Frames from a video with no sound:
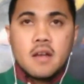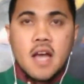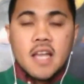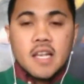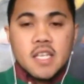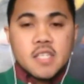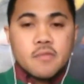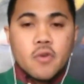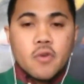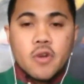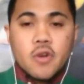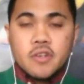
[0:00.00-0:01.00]
at least
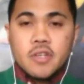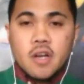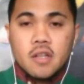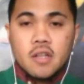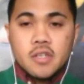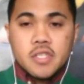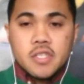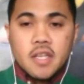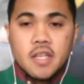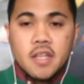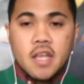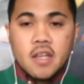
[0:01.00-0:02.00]
$400
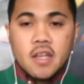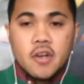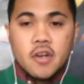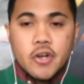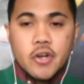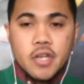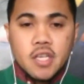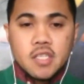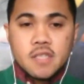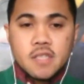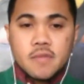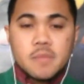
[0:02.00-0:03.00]
in net
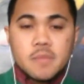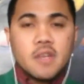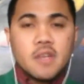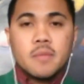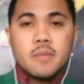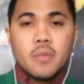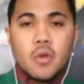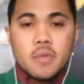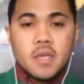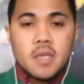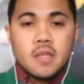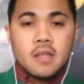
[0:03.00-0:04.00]
earnings from
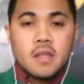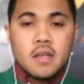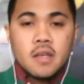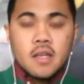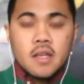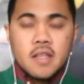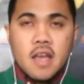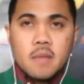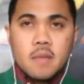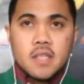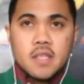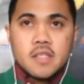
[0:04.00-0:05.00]
self-employment, that
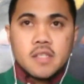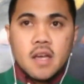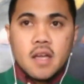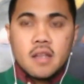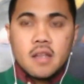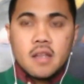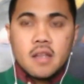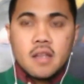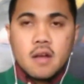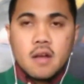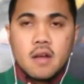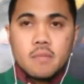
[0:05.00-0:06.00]
means that
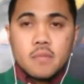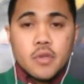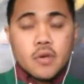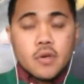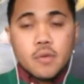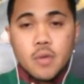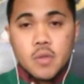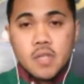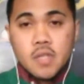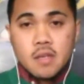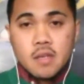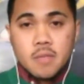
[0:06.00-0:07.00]
your gross
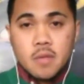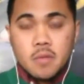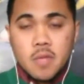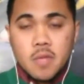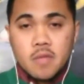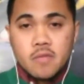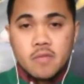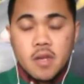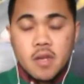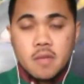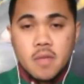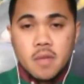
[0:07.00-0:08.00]
income that you made from
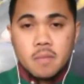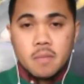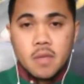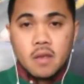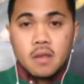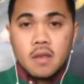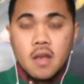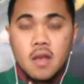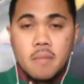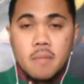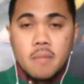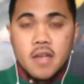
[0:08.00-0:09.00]
Airbnb
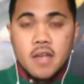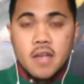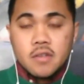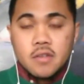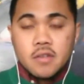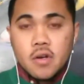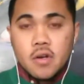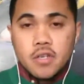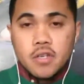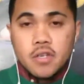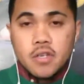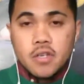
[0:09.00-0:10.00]
minus all your
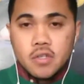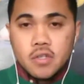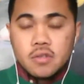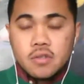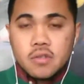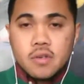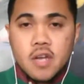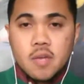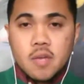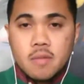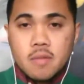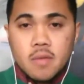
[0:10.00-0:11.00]
deductions, your
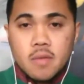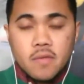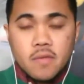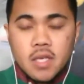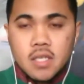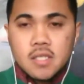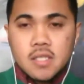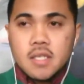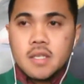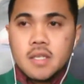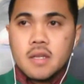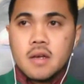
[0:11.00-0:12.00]
Airbnb fees
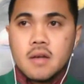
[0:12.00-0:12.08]
and